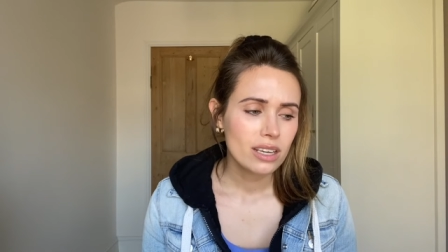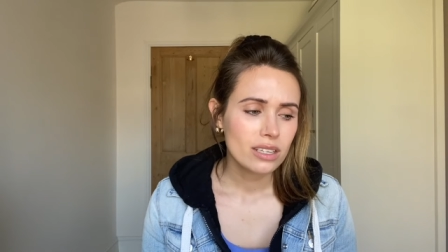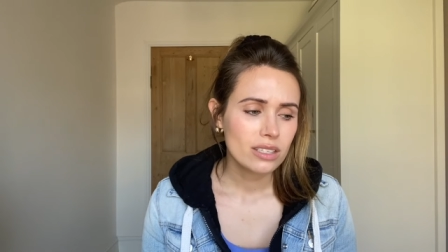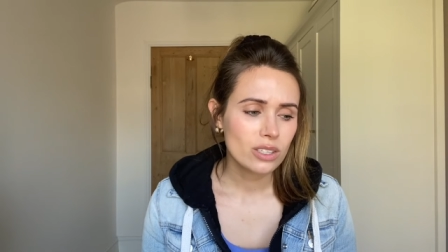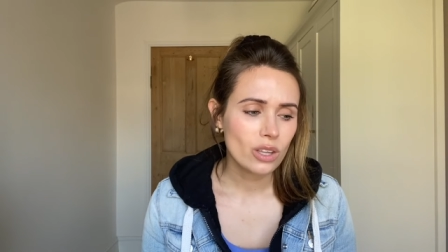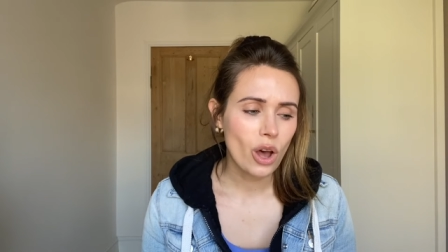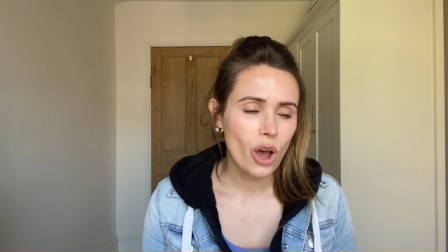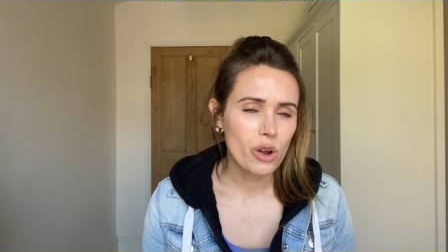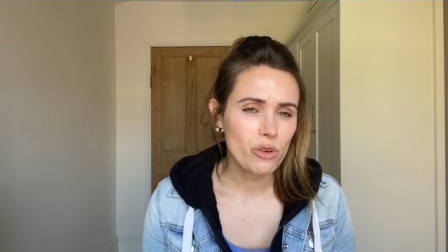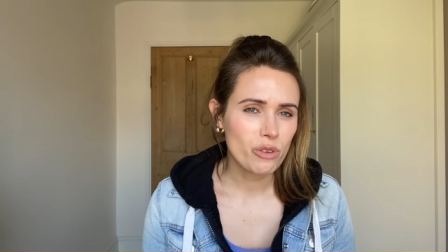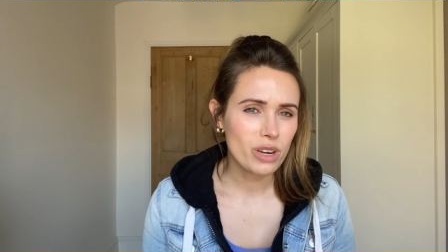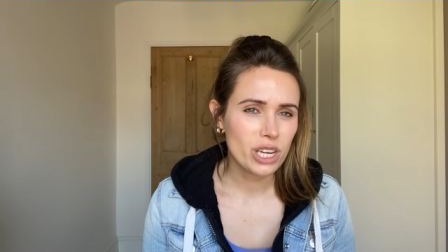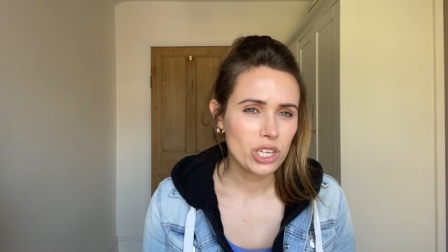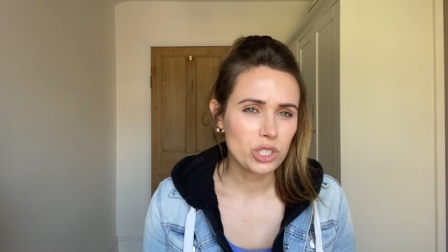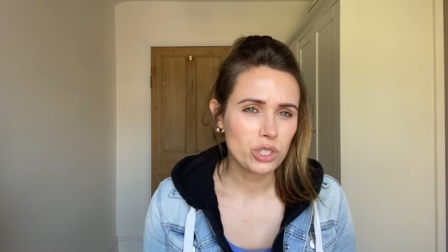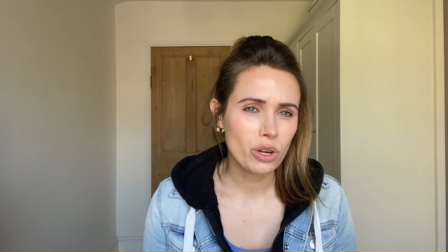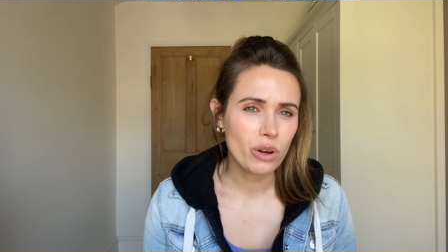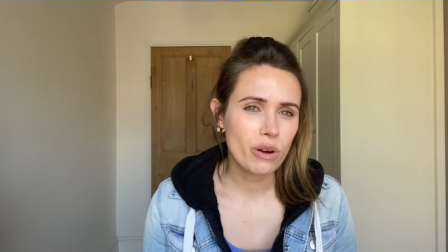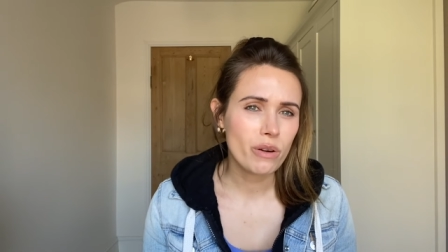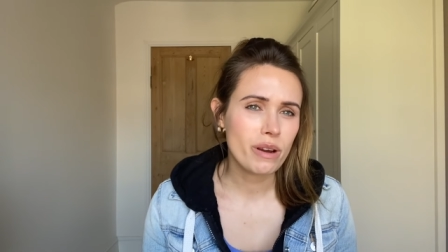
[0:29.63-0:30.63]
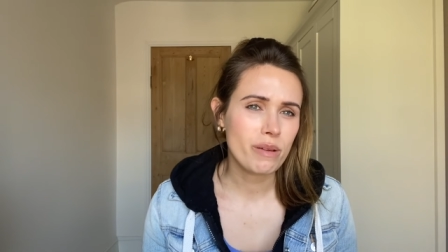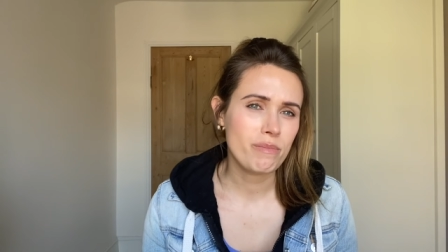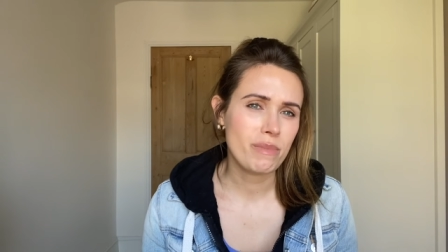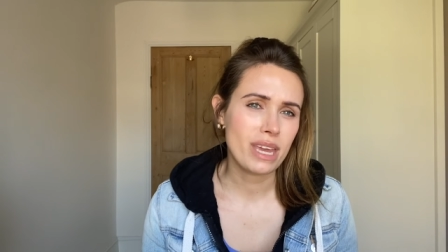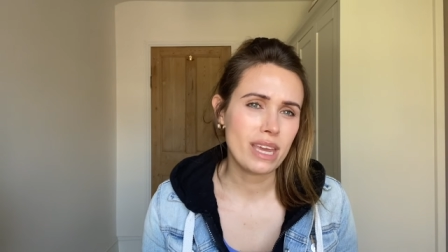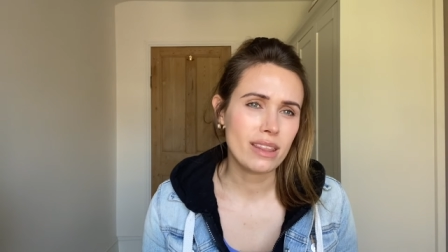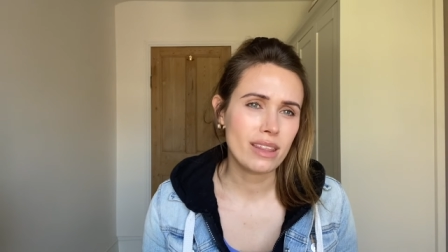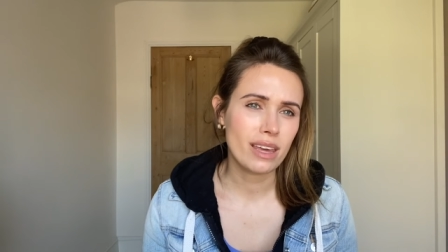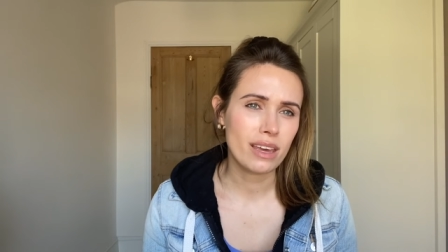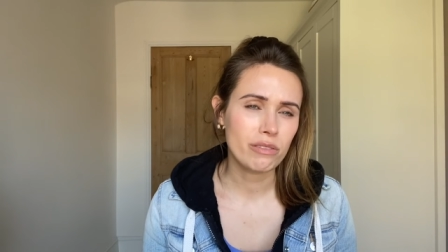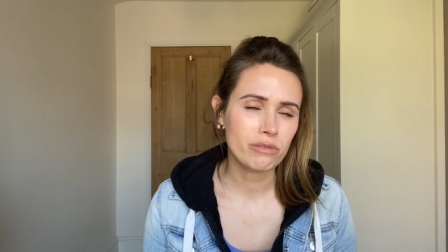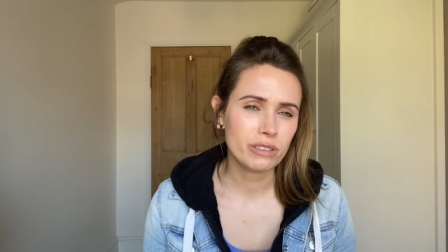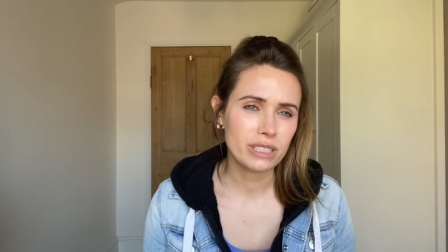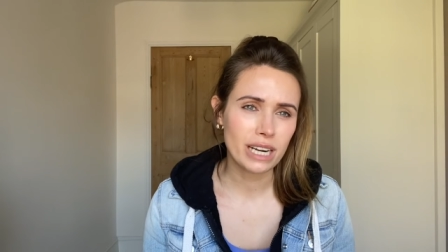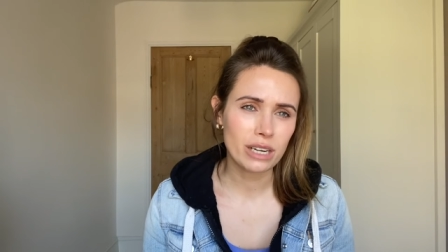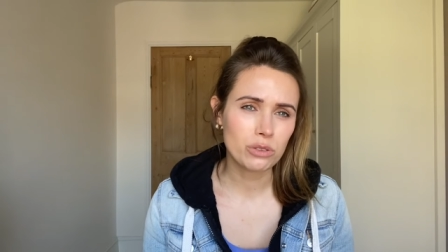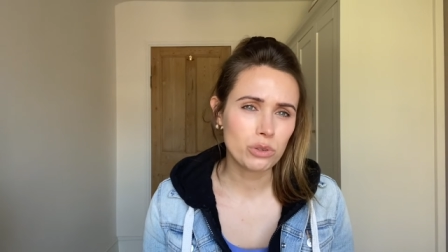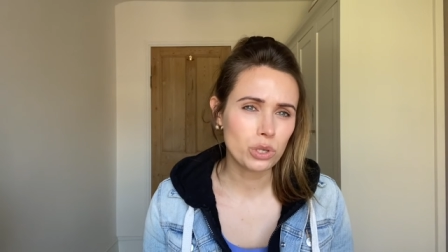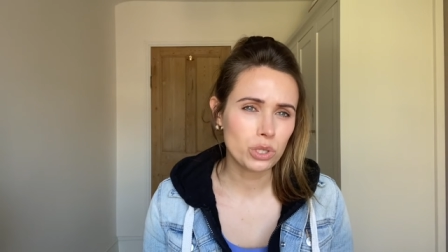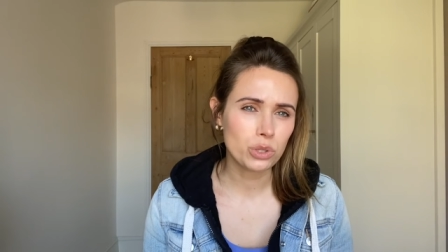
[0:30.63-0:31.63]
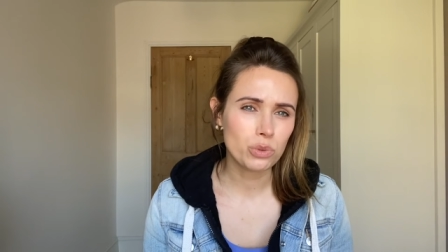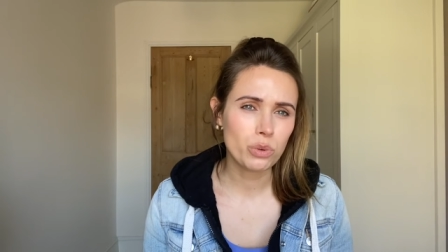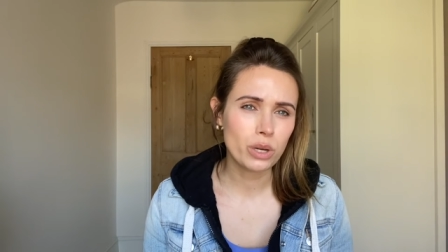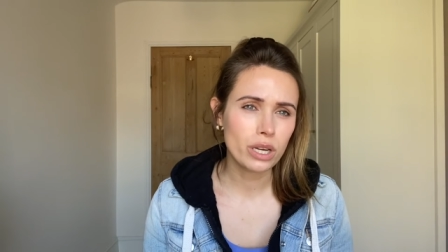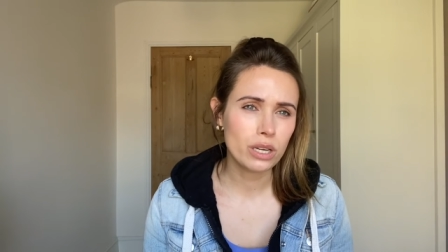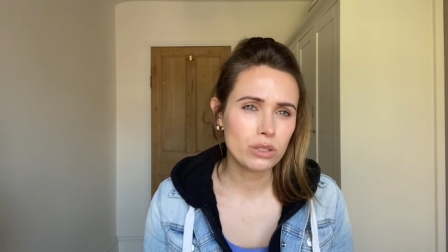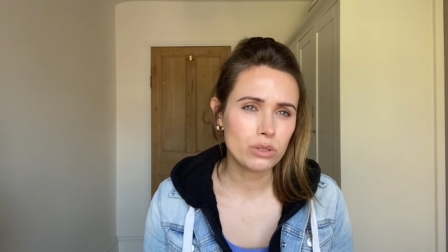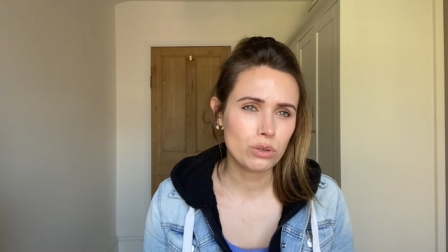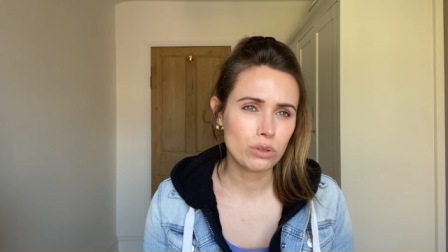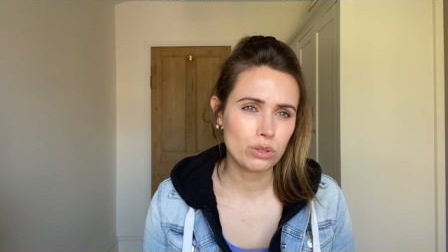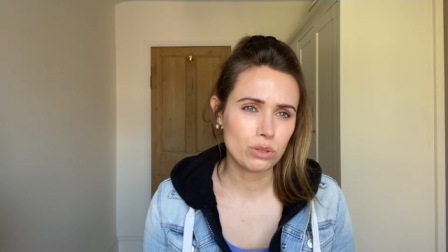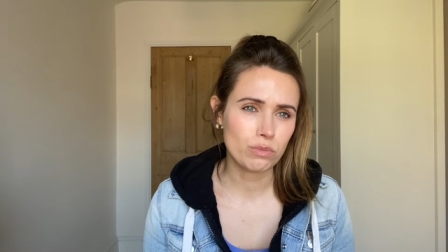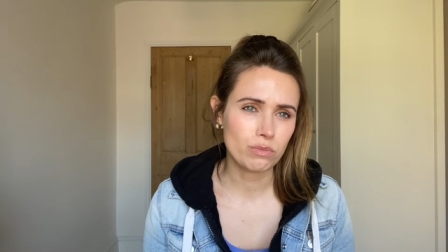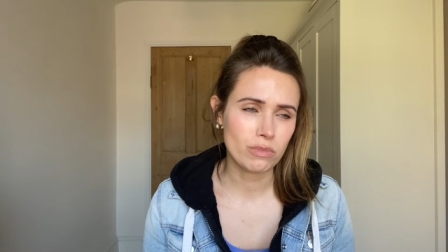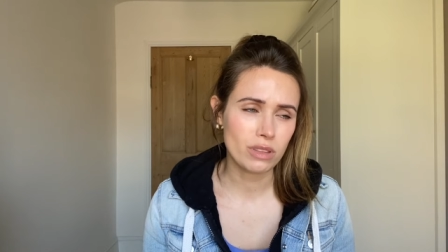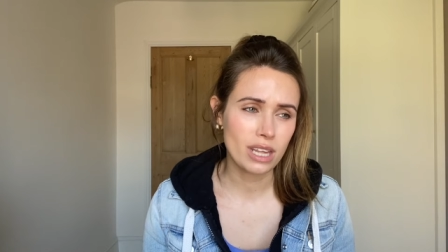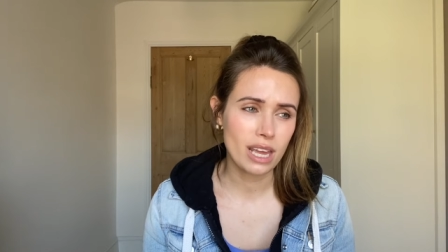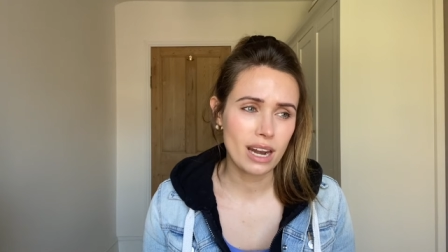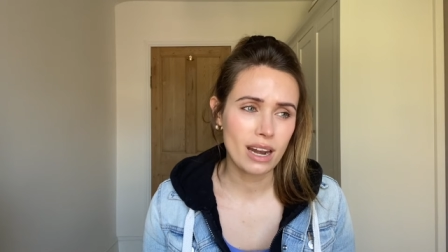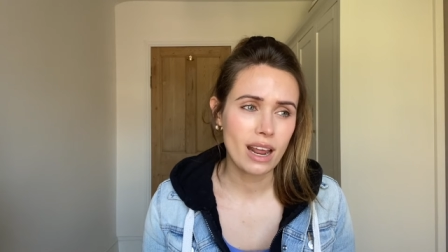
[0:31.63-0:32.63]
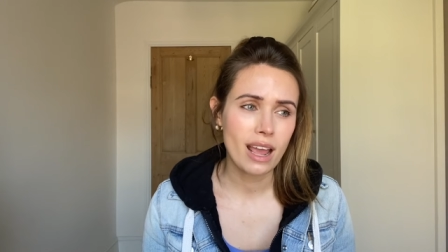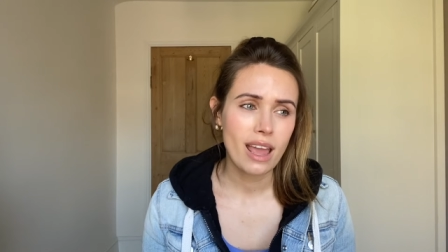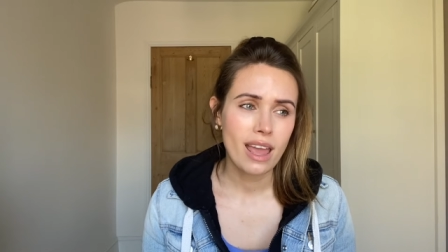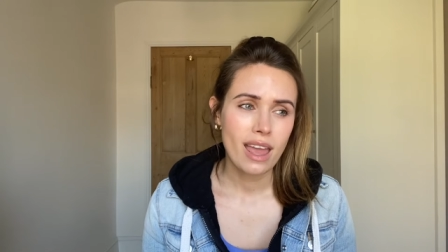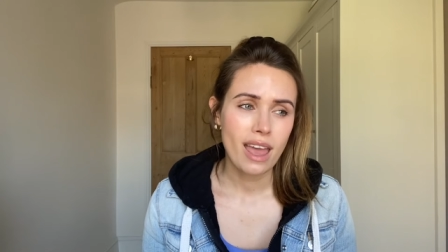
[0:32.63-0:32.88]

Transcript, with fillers: sort of reassuring me that if we'd had crosswords or something